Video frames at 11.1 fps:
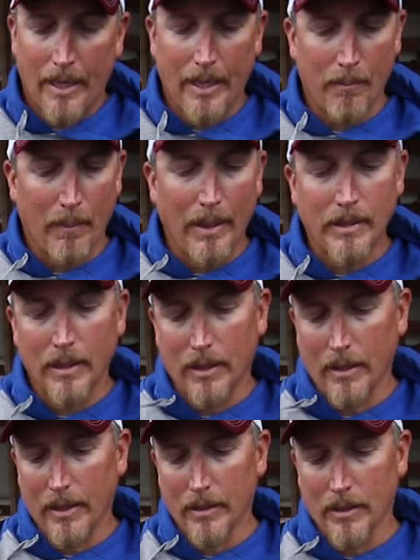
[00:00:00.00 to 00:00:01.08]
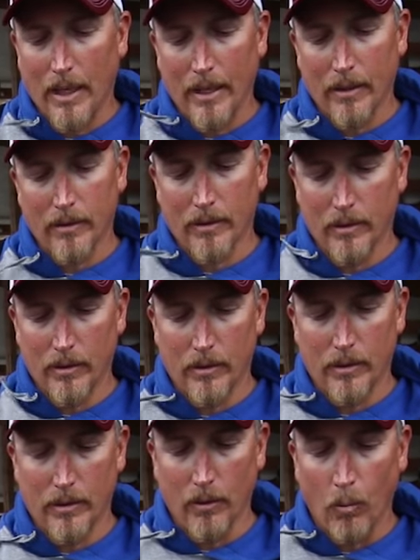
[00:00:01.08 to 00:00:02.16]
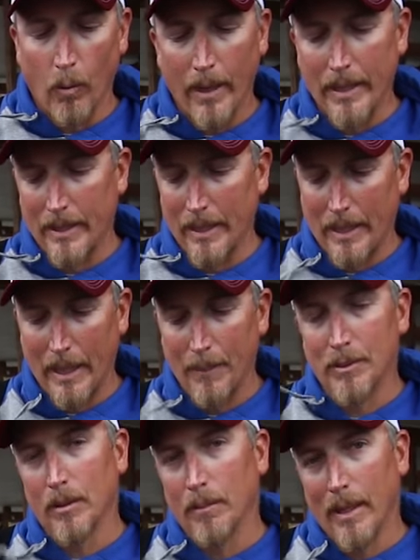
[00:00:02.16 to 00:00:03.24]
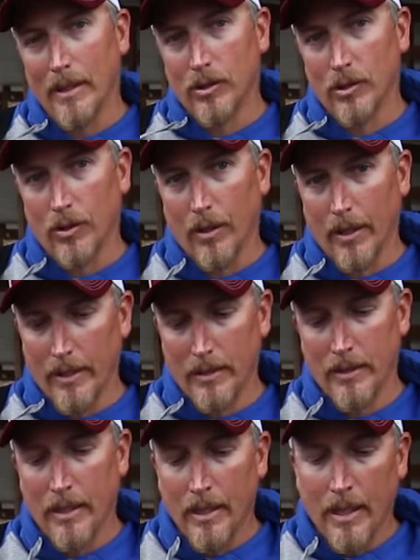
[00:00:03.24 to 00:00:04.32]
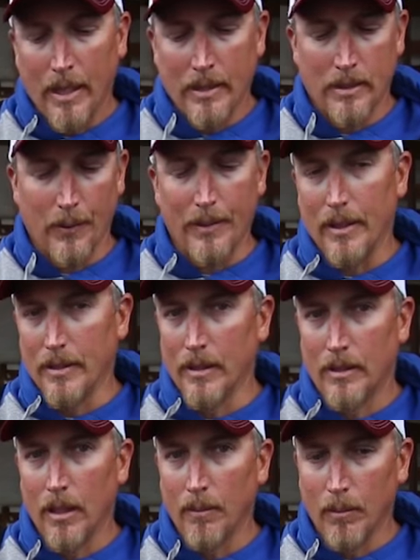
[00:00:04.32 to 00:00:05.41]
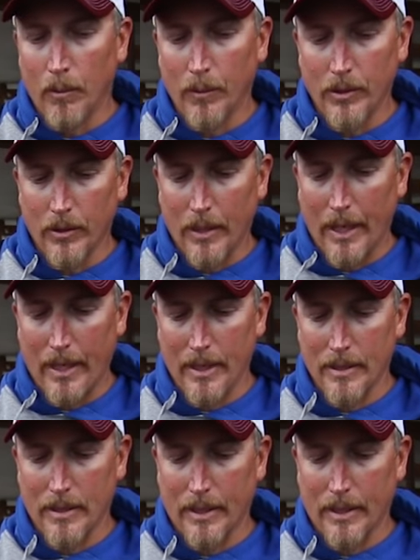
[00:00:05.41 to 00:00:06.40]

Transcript: it basically is like the weight that keeps the bait straight, so it doesn't tumble when you cast.